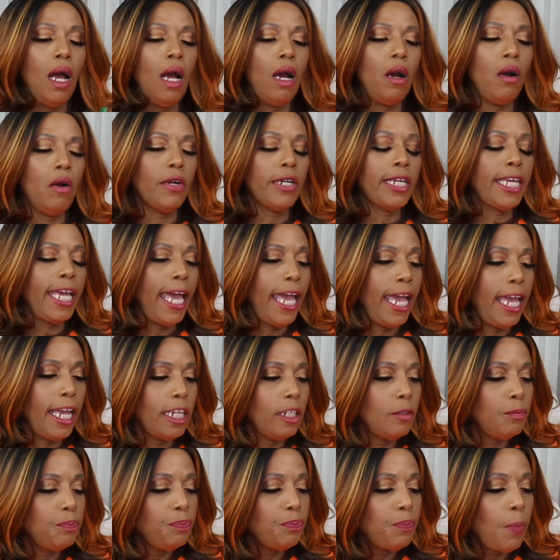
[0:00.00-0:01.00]

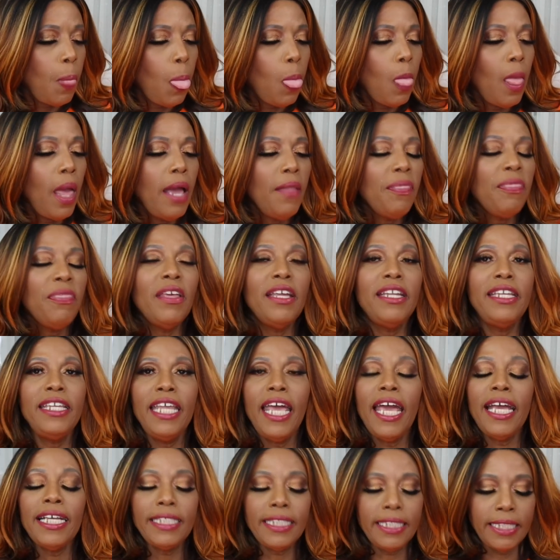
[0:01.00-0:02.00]
Okay, the
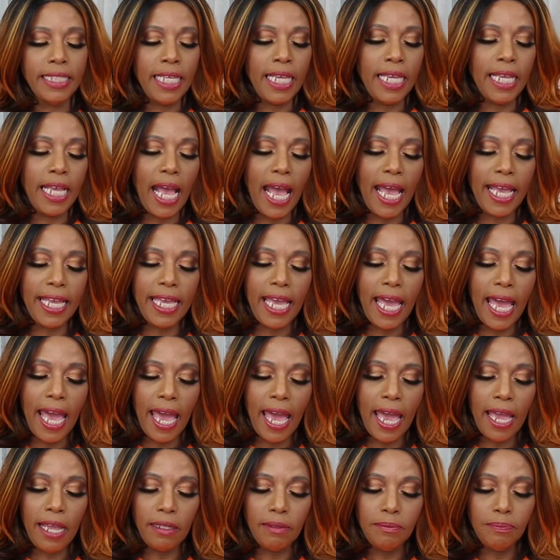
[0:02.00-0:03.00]
next thing I
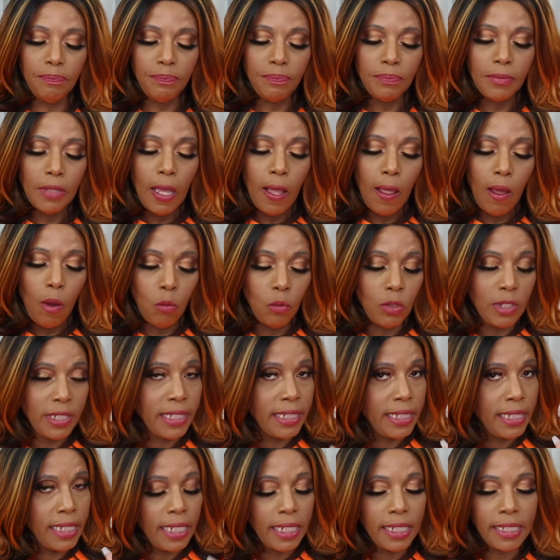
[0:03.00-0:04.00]
got, we're
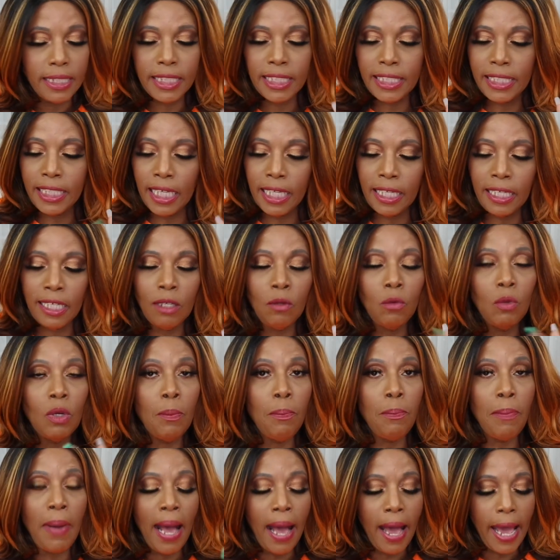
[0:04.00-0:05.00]
still sticking
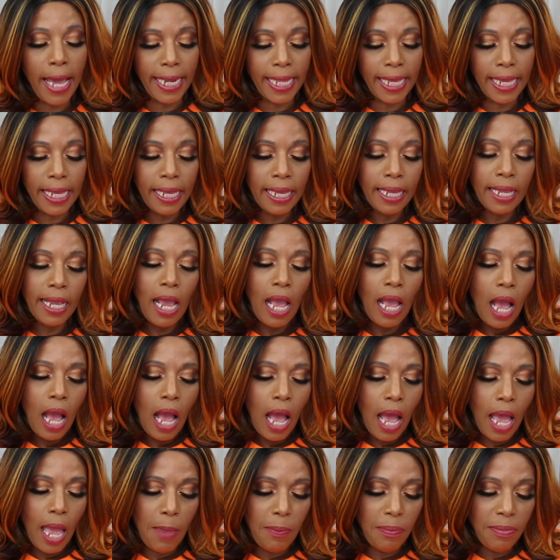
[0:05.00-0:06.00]
with body,
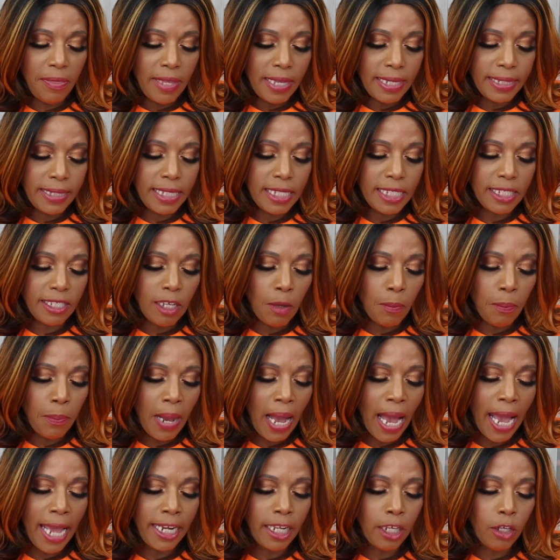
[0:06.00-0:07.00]
and this is the
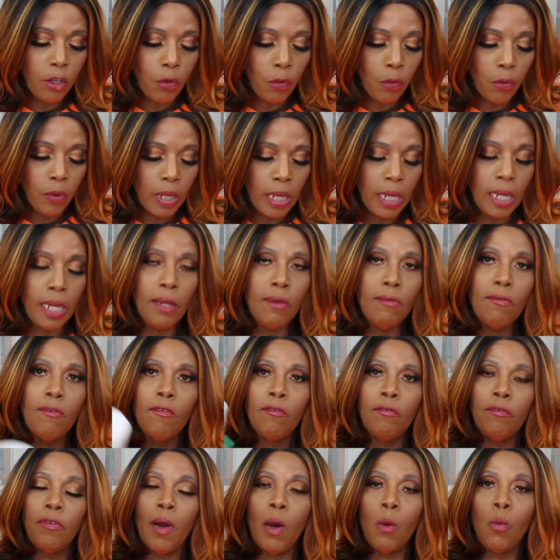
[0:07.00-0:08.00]
body cream
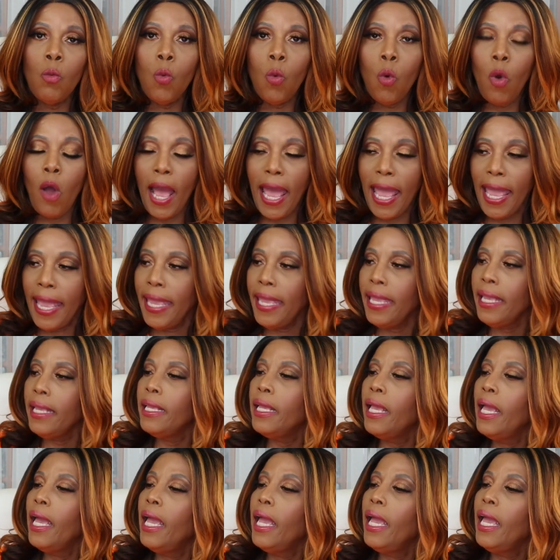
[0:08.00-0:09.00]
from Way,
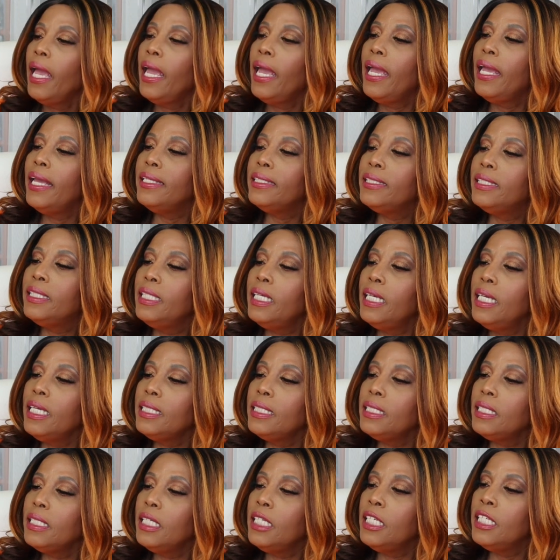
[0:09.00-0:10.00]
and
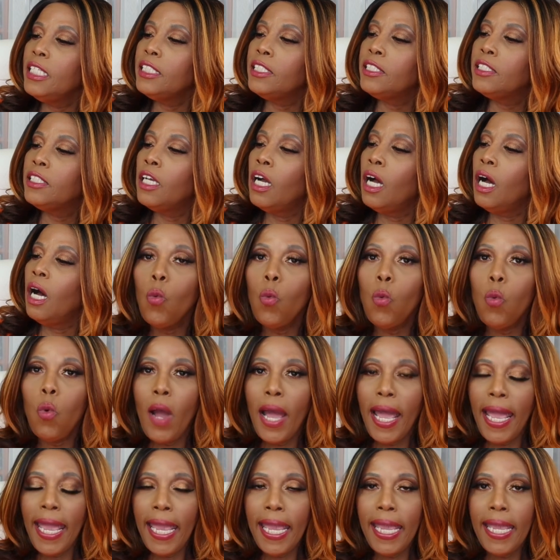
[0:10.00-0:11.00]
this is the
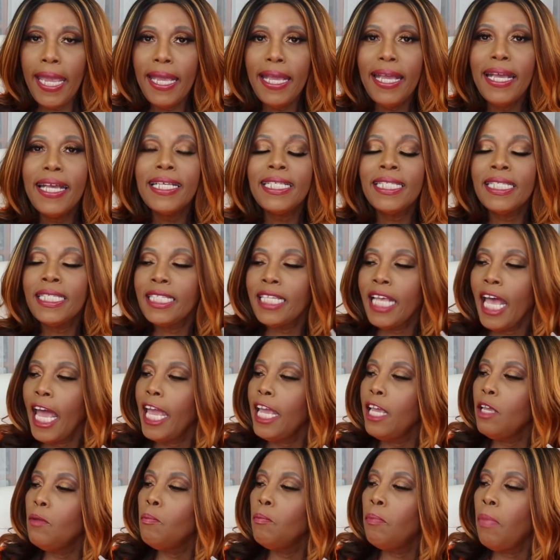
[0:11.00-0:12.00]
Way
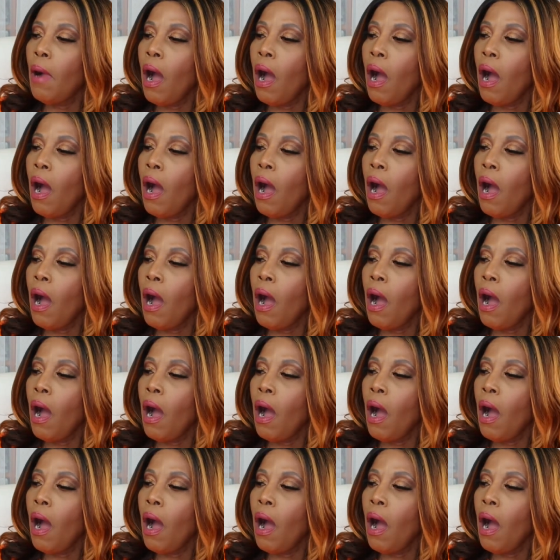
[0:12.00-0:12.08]
St.